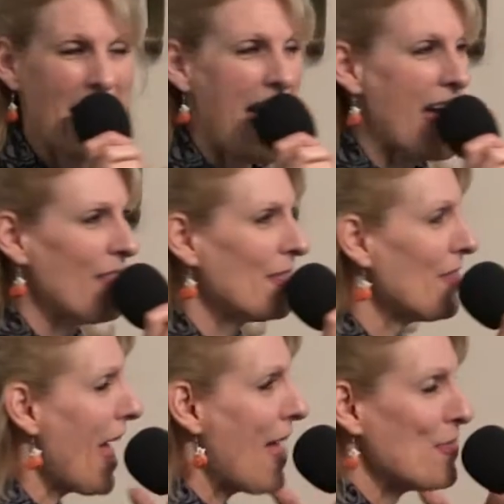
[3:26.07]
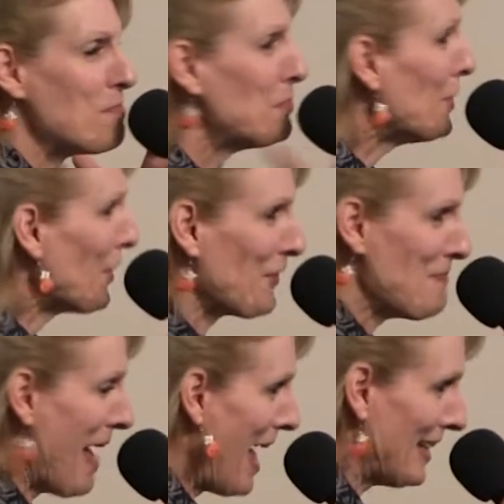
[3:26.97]
And the booger
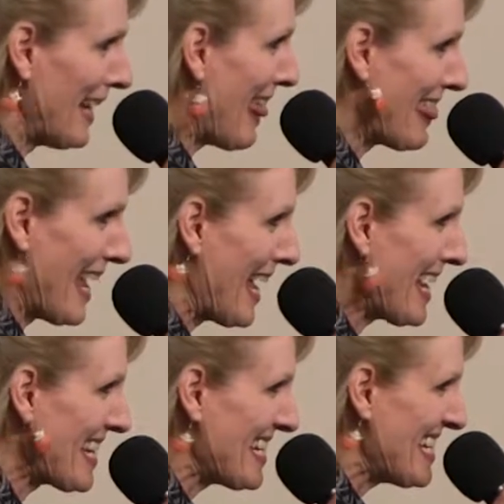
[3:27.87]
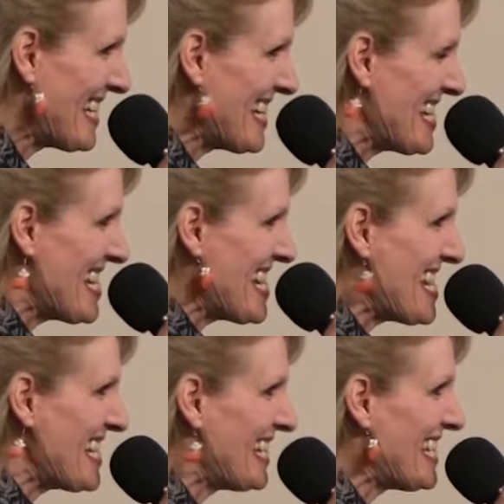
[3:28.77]
about it, I think,
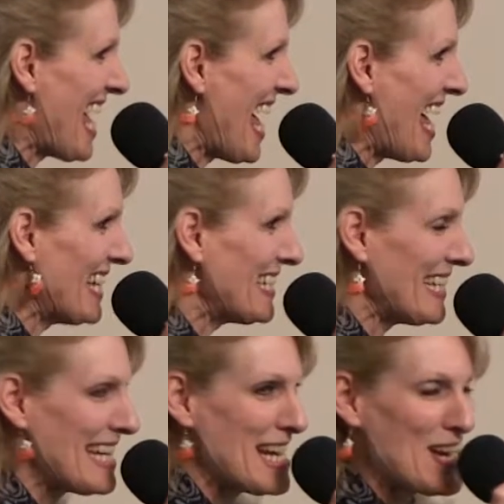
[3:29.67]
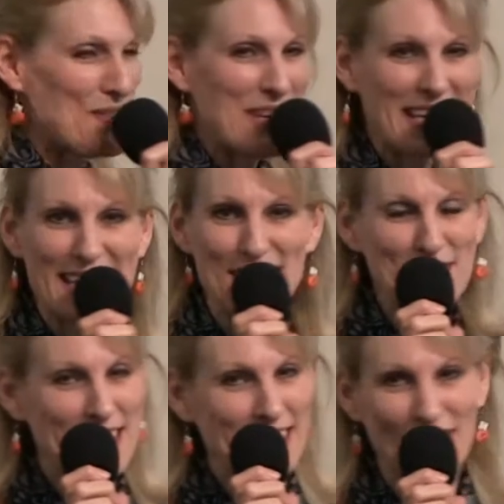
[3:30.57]
is that we get to
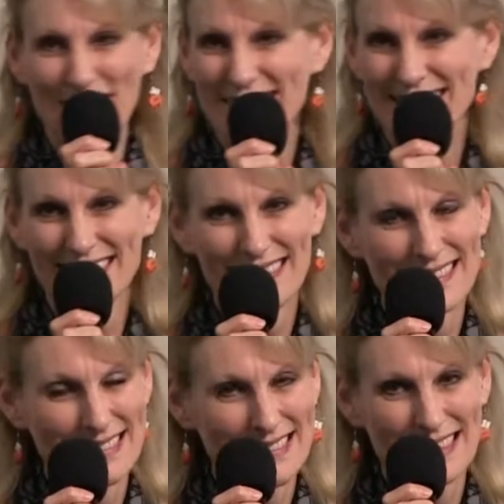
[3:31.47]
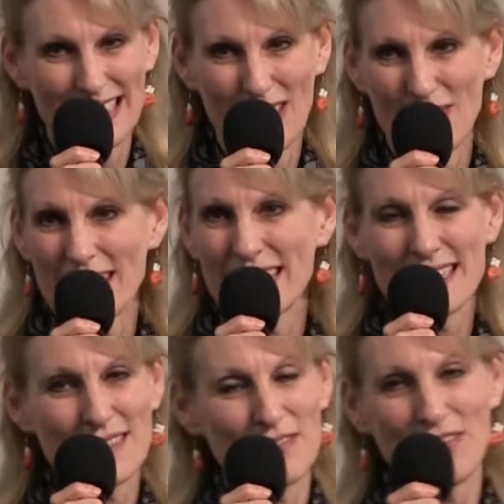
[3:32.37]
feel. We
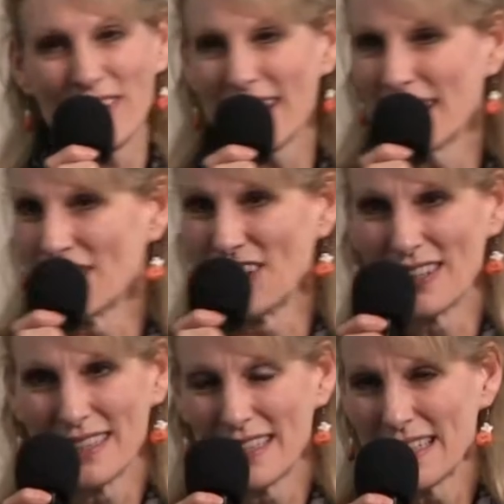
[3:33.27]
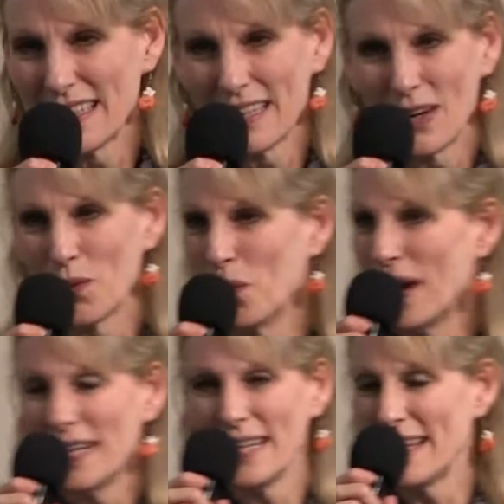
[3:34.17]
get to feel
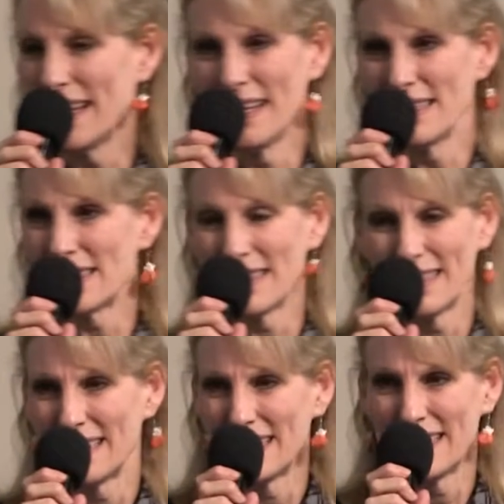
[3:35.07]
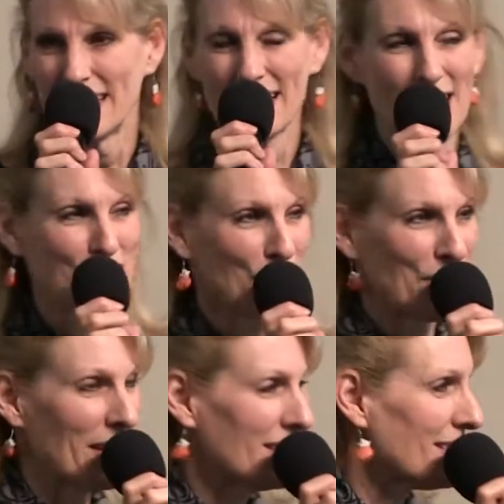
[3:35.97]
what it is that's
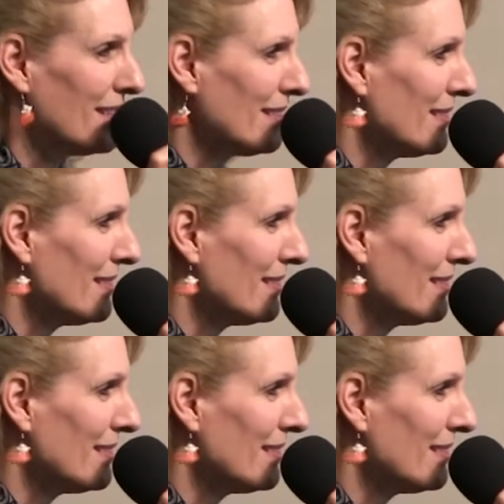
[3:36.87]
hurt us.